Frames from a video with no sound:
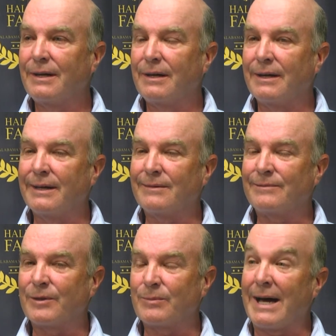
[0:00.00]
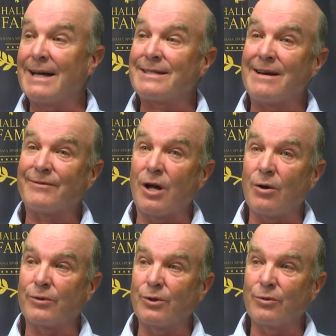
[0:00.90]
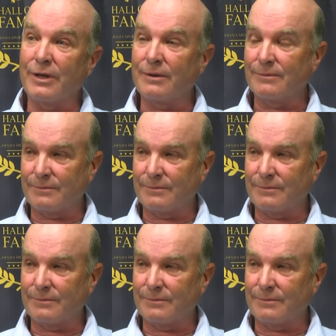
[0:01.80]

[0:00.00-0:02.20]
And from guys I've talked to that